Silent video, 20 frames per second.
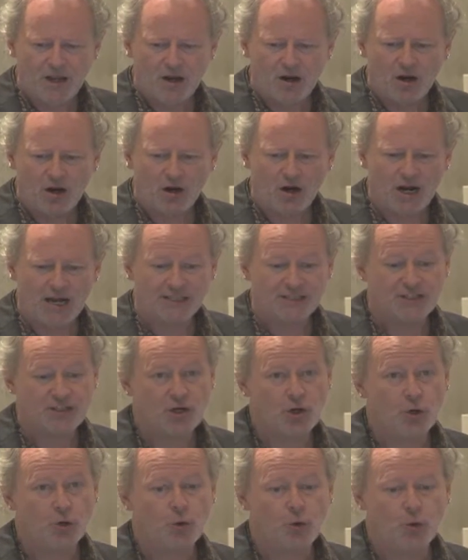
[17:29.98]
All right,
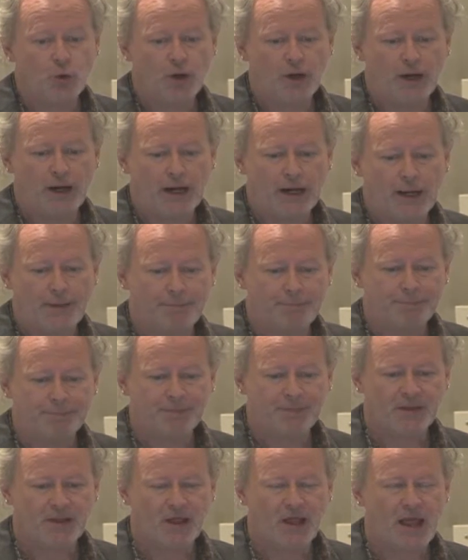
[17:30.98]
so
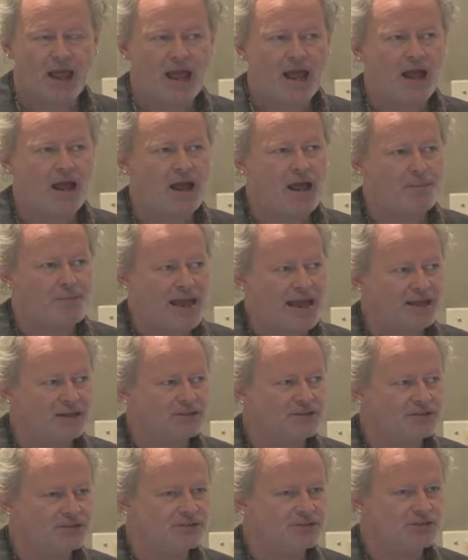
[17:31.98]

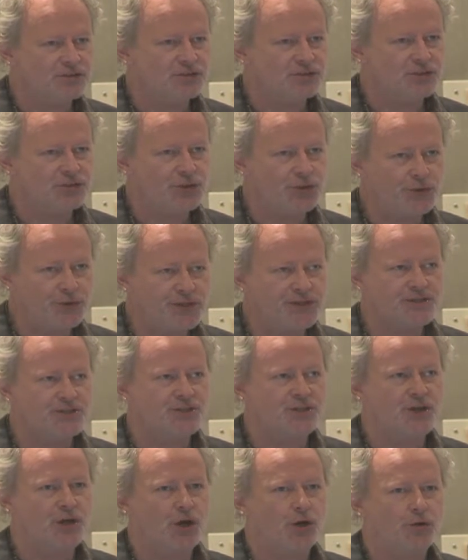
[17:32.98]
about 2 years
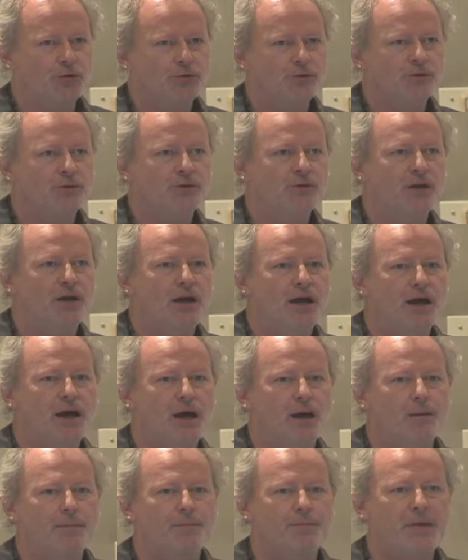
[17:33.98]
ago,
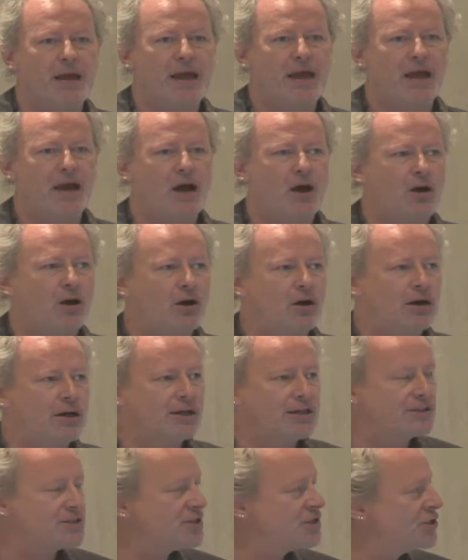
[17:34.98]
our
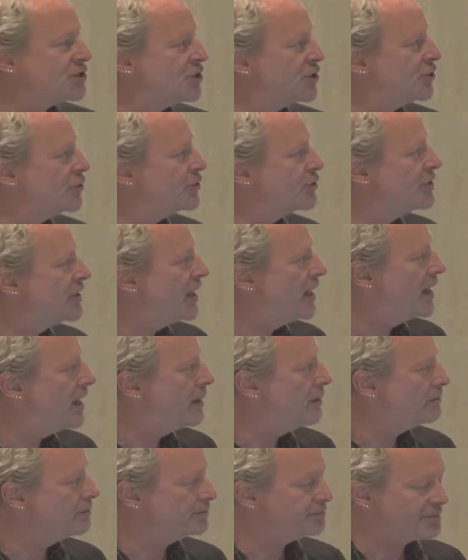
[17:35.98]
Institute
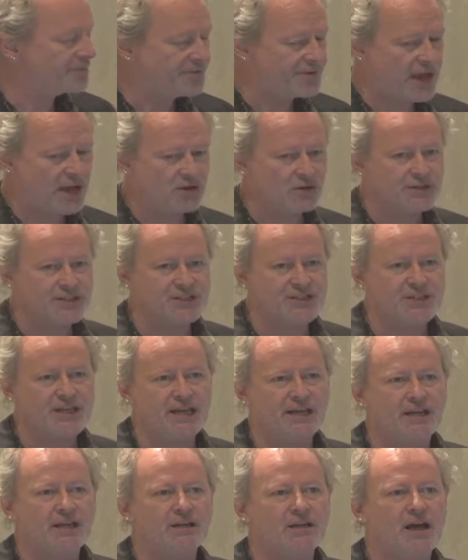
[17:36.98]
Faculty
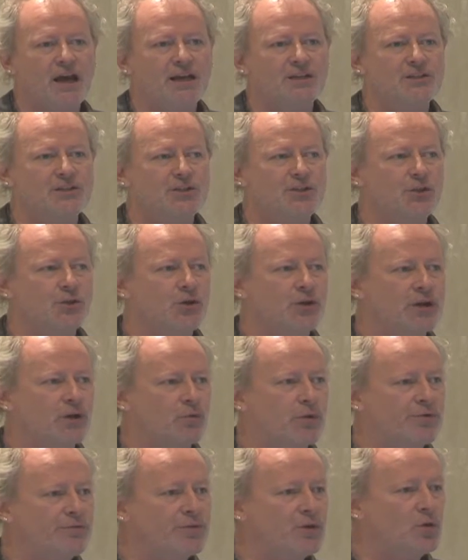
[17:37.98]
Senate undertook a
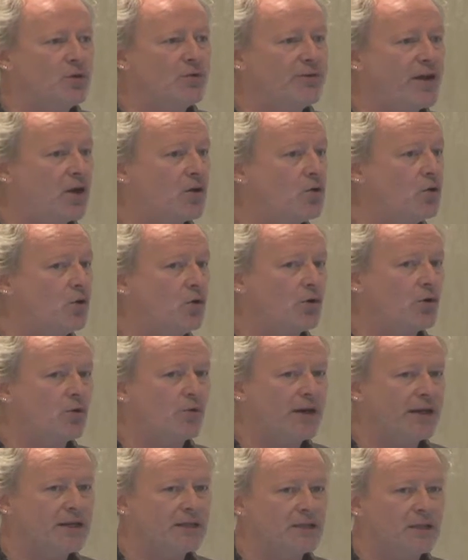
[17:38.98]
review of our core
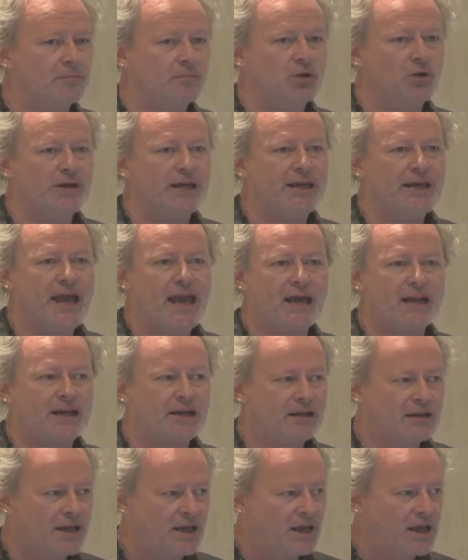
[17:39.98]
curriculum, looking
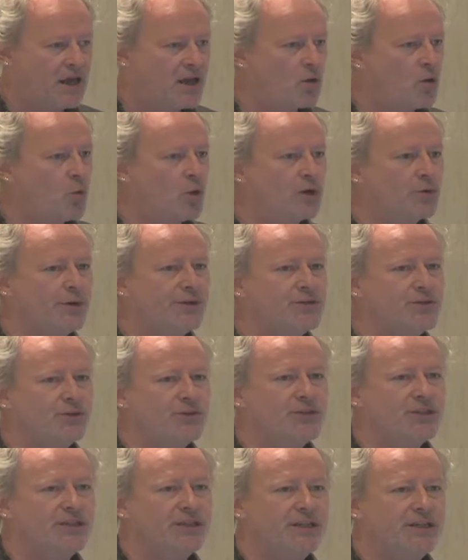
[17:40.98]
at what do we do
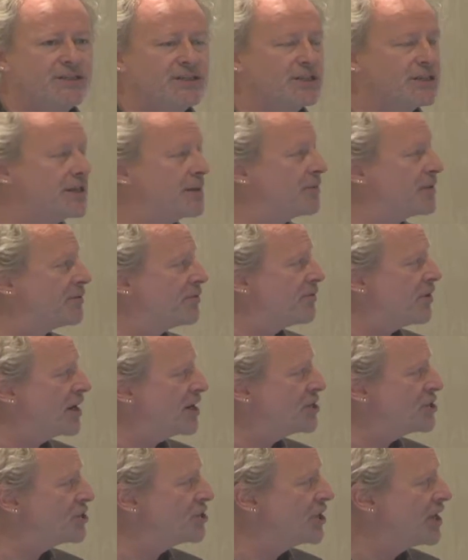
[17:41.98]
to need to keep it
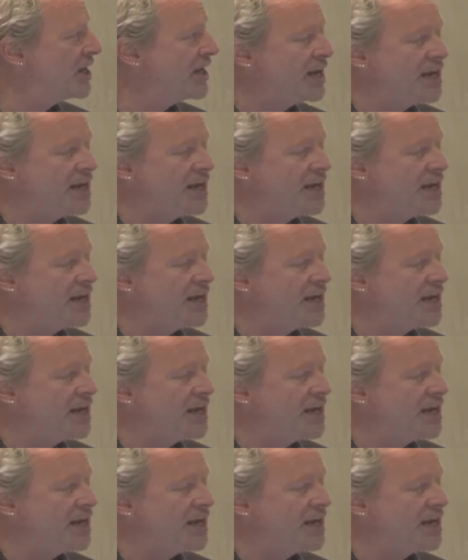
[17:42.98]
fresh.